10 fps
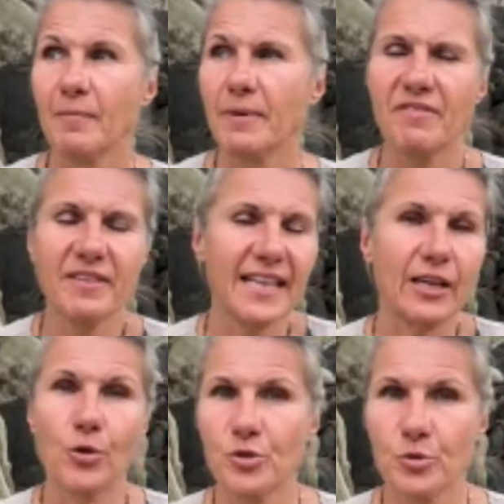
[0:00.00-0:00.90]
But even like
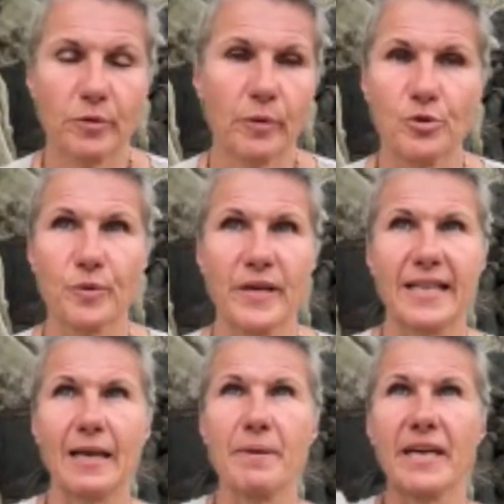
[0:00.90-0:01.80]
going to a grocery and
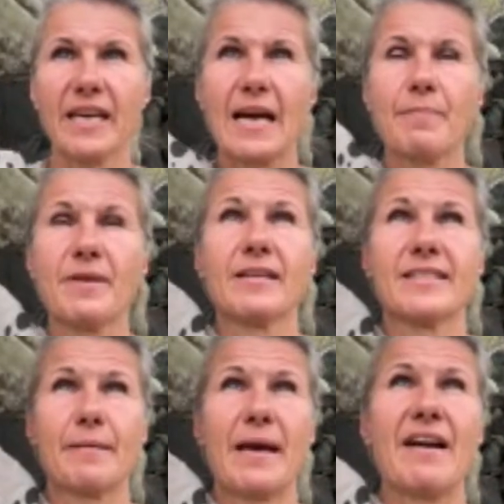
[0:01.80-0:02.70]
like picking up
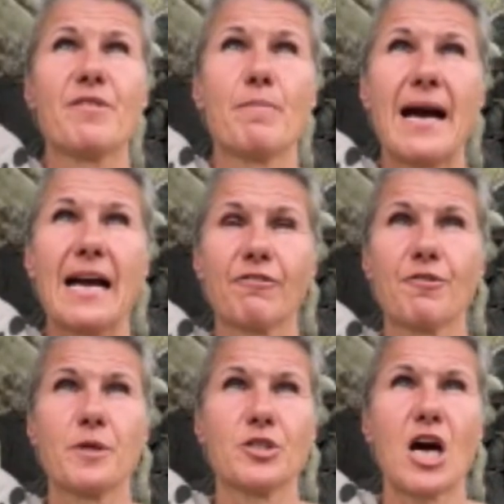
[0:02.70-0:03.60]
some heavy bag
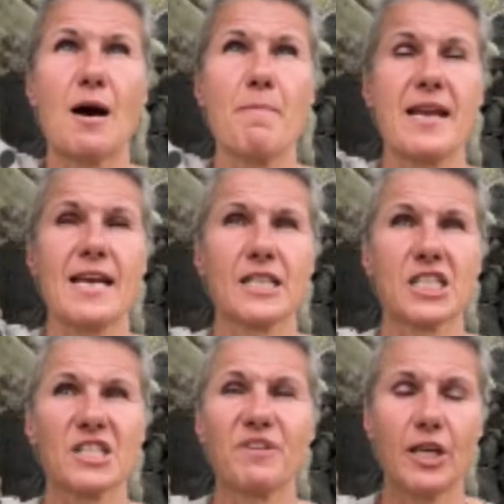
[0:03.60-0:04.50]
from the top and like
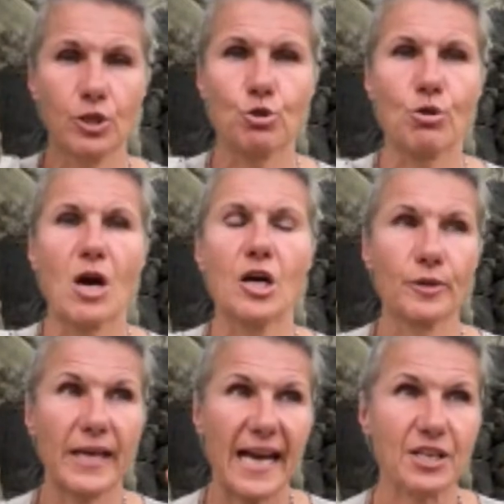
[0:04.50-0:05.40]
just feeling strong
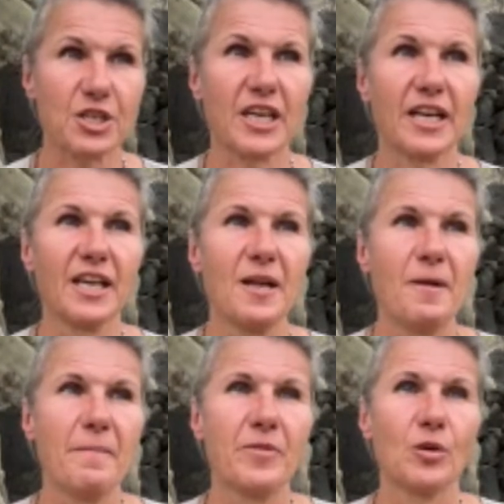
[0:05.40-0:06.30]
to catch it,
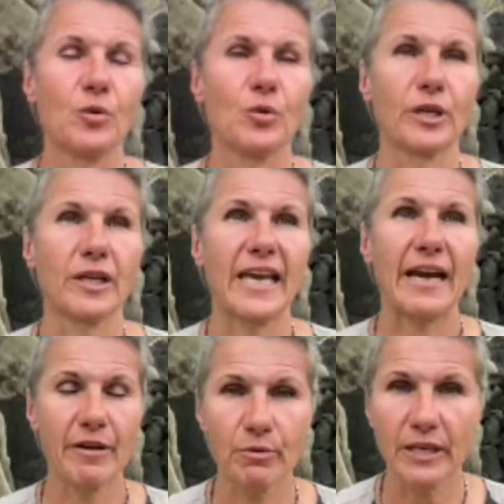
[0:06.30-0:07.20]
or
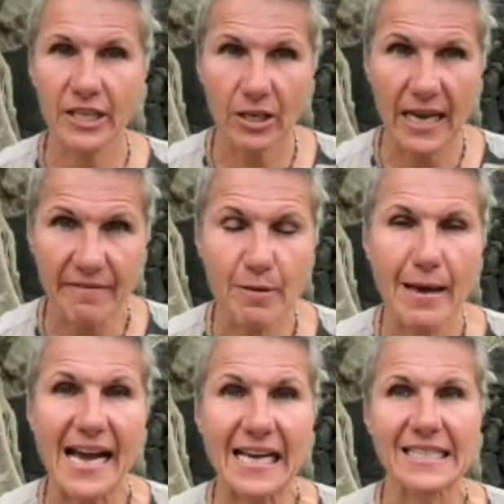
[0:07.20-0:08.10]
carrying really heavy
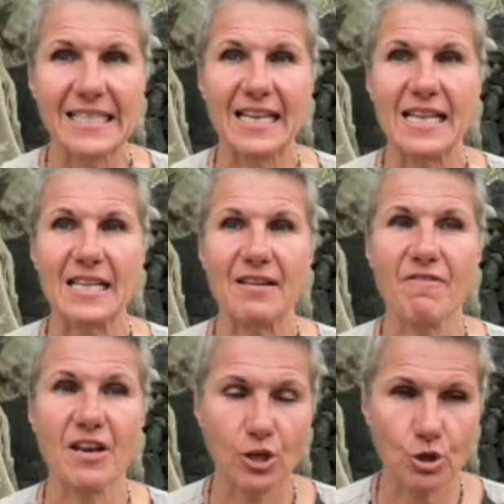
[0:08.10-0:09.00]
bags and
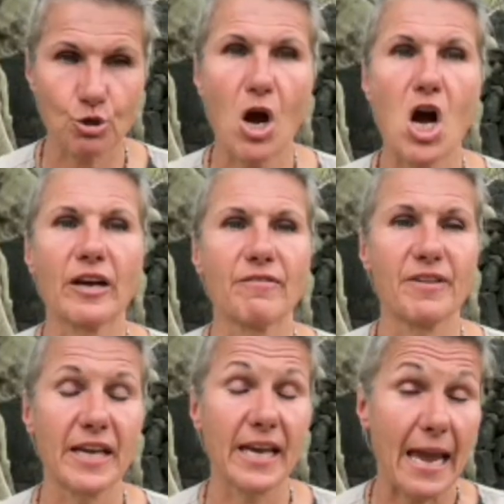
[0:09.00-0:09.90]
feeling strong and
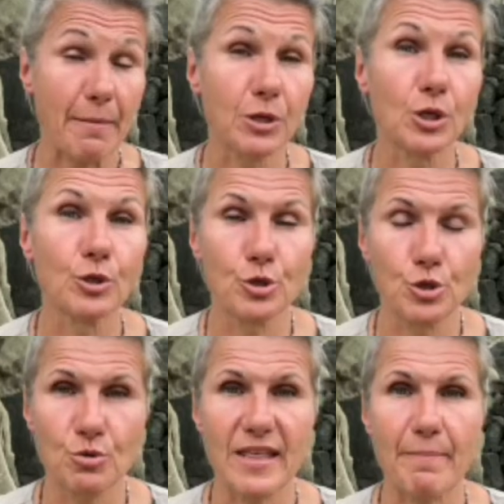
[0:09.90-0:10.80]
being able to
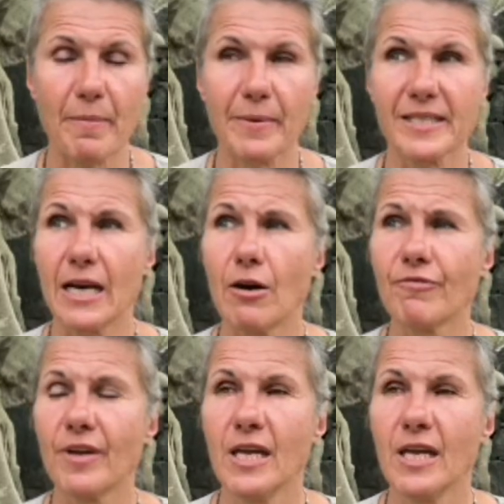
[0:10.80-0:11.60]
do that by myself.